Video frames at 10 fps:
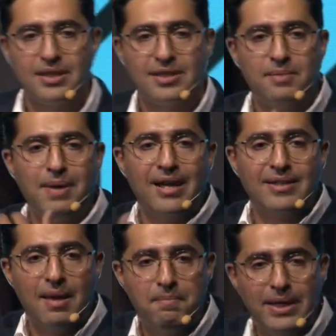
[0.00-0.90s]
It's about
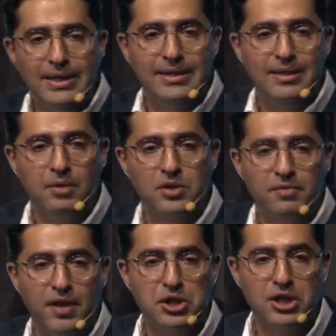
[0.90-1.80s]
ability,
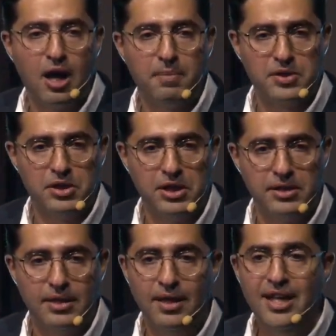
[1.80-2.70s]
motivation,
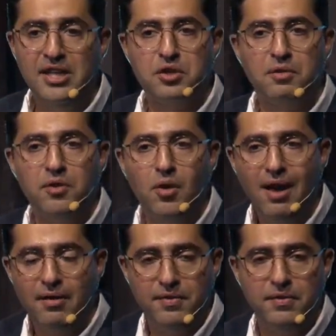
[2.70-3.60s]
opportunity. So if you
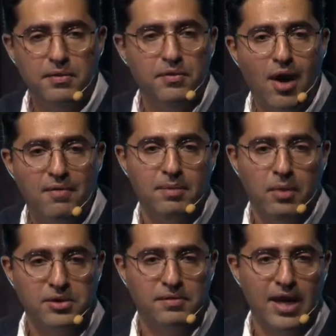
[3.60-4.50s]
have the
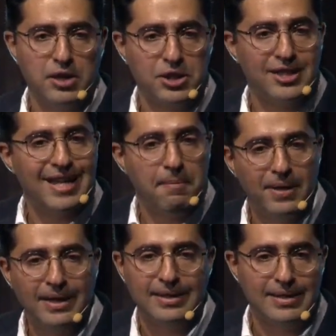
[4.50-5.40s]
motivation, the
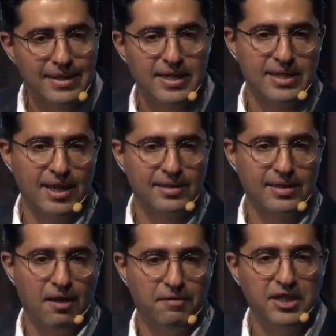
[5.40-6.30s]
ability, this is not
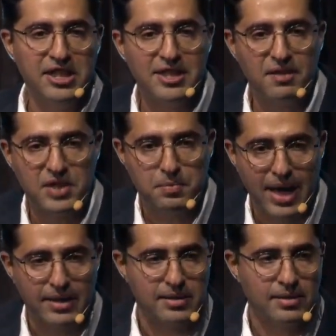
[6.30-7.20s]
enough. You need to have a
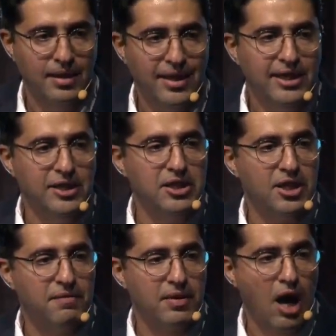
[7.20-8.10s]
space. You need to
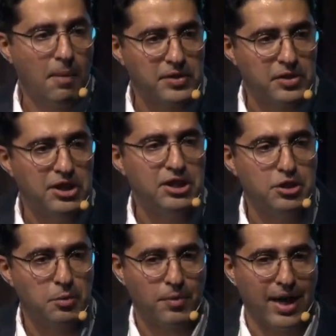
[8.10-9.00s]
have an opportunity
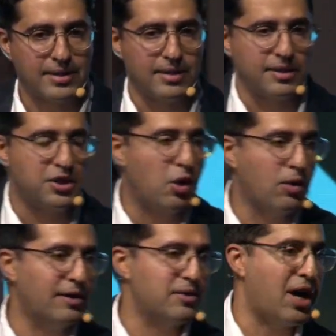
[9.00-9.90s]
to practice it. You all
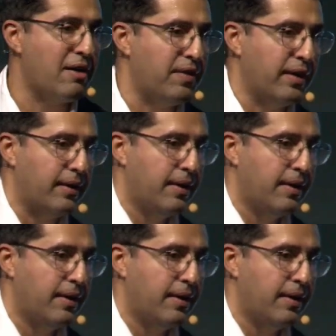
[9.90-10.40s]
are driving.